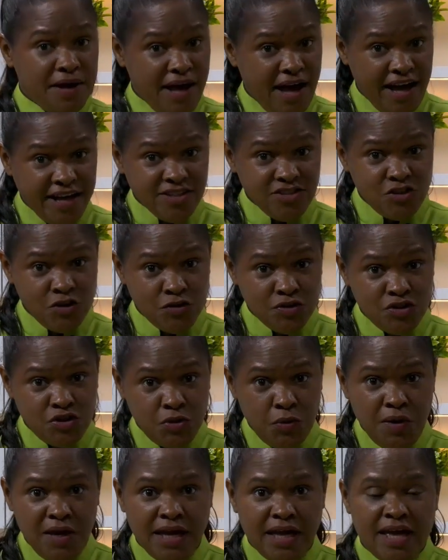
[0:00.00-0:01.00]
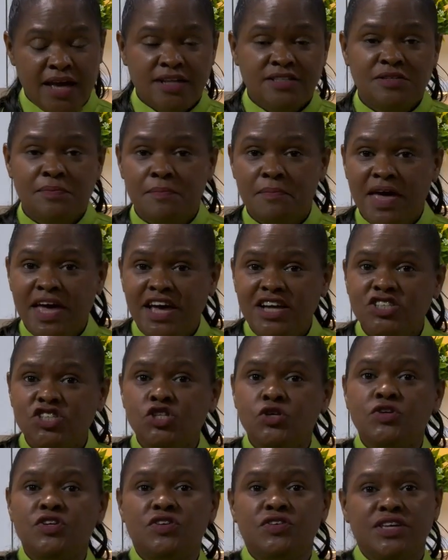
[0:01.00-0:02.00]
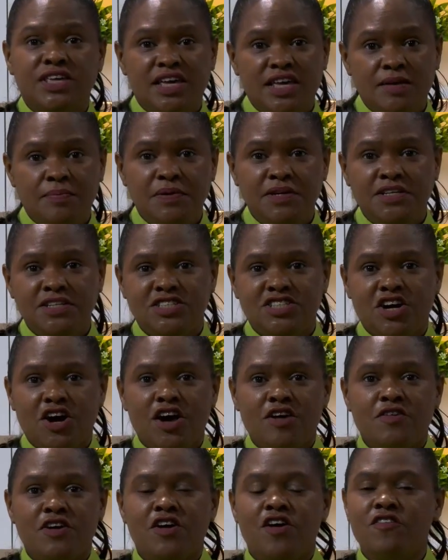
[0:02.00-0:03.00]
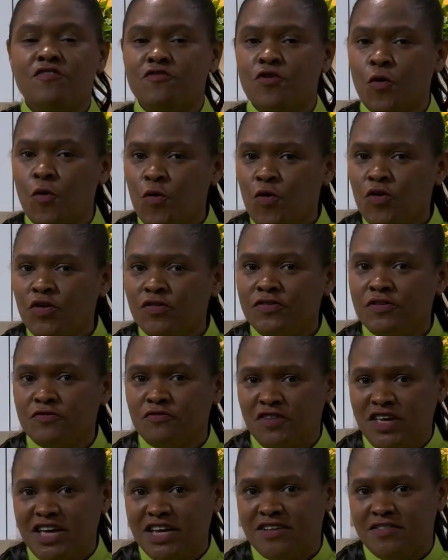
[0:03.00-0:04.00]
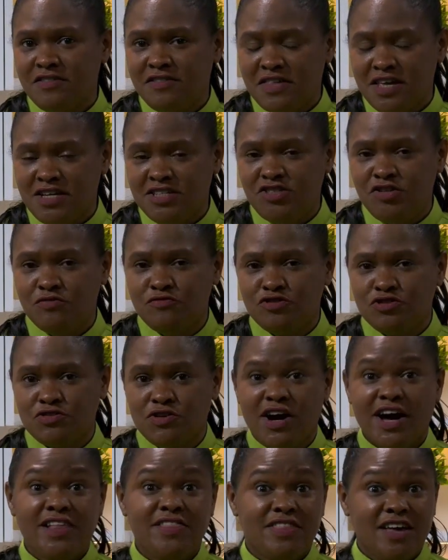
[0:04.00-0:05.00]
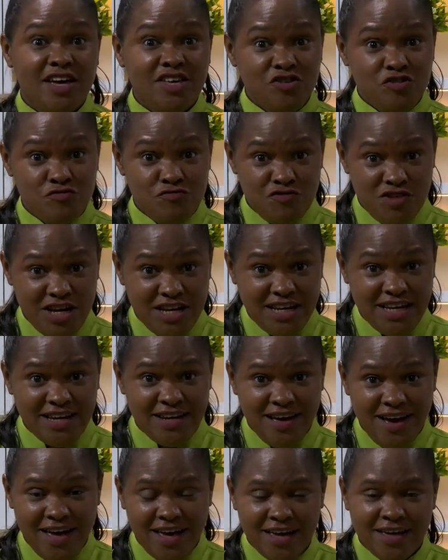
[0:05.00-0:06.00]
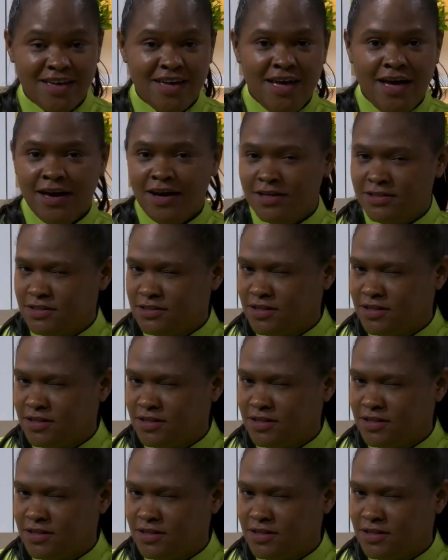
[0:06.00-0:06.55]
But as you're doing it, keeping a diary of all the vegan things you've tried that you really like,